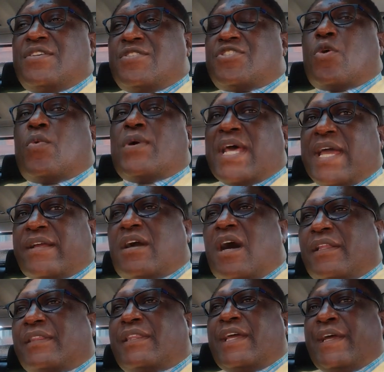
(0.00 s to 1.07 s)
So when I
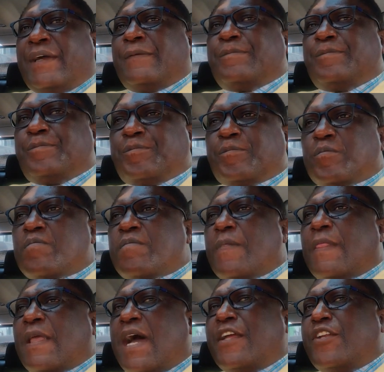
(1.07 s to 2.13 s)
got there,
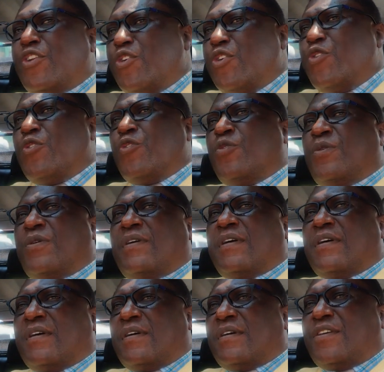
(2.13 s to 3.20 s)
I knew,
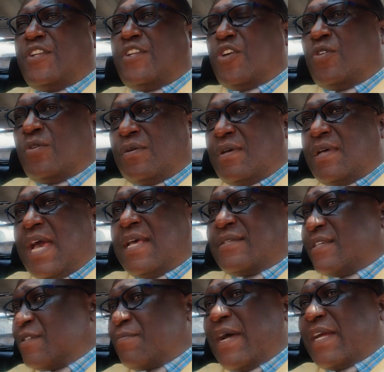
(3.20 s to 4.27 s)
you know, as
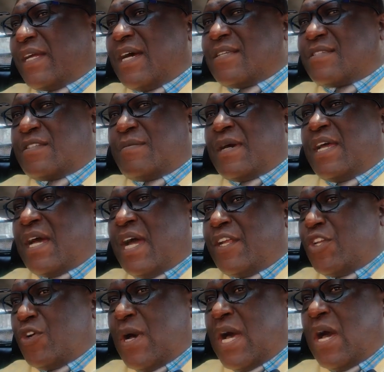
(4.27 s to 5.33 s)
is my custom, I
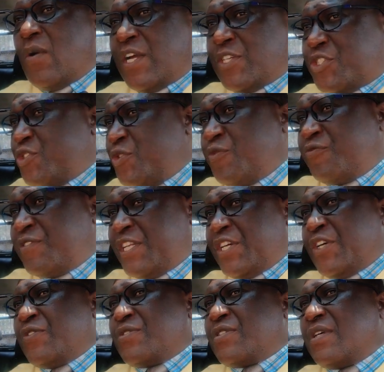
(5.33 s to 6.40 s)
know how I shoot
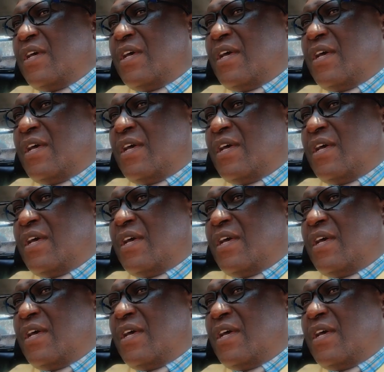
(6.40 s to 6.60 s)
videos.